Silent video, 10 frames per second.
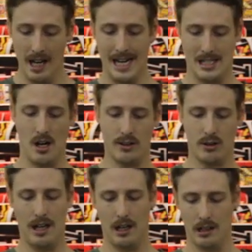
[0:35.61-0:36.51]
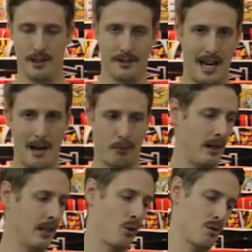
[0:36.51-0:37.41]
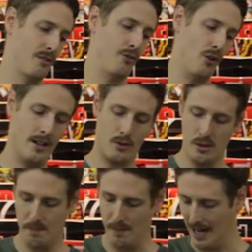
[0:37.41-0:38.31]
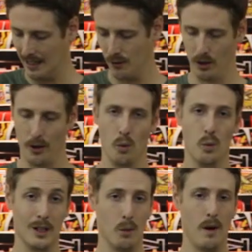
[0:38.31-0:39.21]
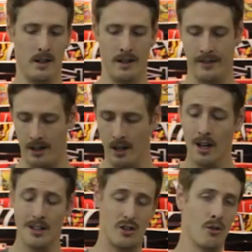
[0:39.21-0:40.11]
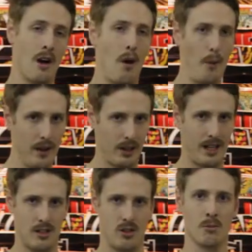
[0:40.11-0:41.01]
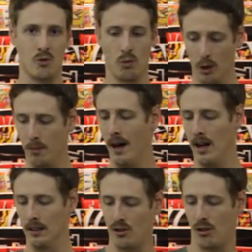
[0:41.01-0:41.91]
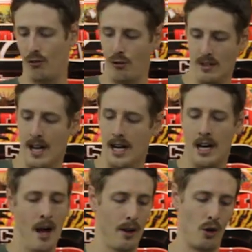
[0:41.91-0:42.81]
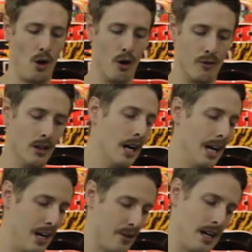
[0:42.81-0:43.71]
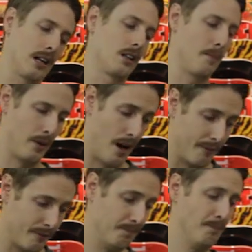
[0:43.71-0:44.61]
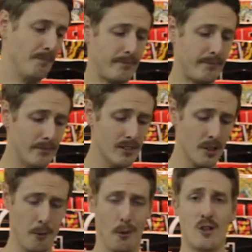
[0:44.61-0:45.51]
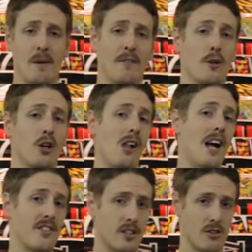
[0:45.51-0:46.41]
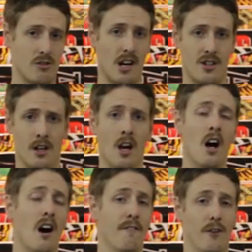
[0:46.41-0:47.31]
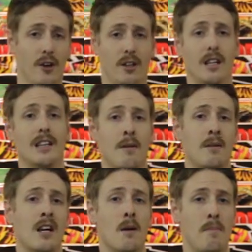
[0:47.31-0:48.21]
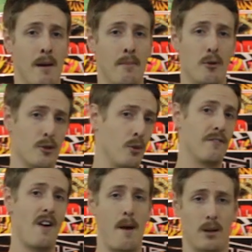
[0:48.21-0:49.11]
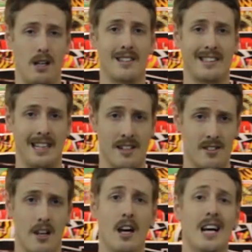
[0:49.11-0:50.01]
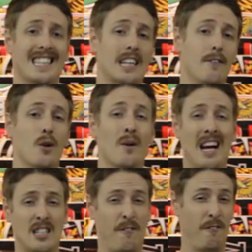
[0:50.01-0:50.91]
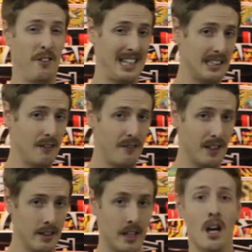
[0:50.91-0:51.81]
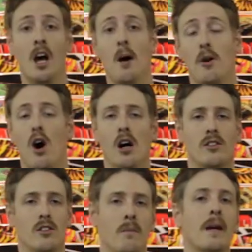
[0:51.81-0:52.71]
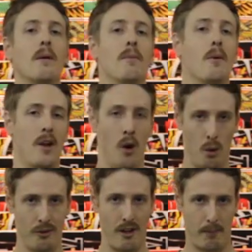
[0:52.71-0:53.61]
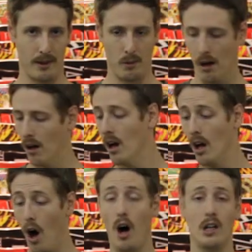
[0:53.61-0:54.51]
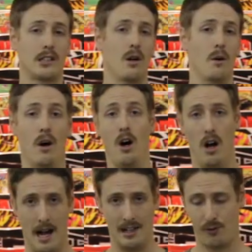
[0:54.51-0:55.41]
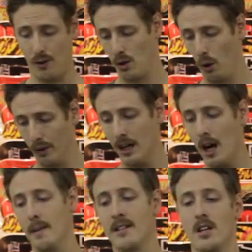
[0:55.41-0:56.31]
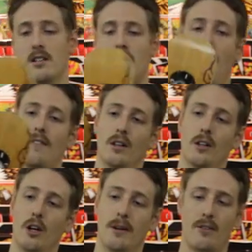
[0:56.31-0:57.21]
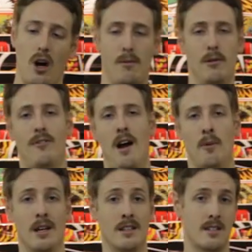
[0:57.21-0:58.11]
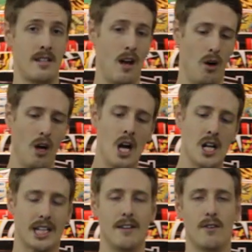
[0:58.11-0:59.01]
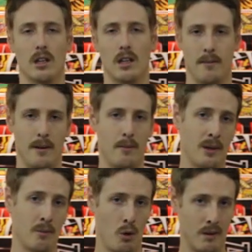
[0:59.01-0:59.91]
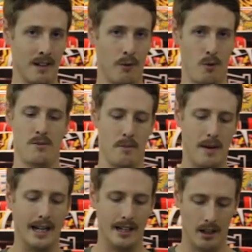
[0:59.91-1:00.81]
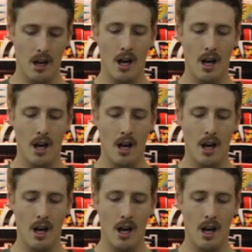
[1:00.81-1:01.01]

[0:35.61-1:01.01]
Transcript: It's also got a little tapering towards the front and towards the back, gives you a little wheel well in there. So you're not really looking at too much wheel bite unless your foot's hanging out a little over and you kind of clip it off. The board's made from the classic construction of vertically laminated bamboo between fiberglass skins to give you a nice flexy feeling, but also to make a board that holds up really well. Also, as far as holding up, it does have a little bit of carbon fiber in the tail to give you a little bit more reinforcement back here.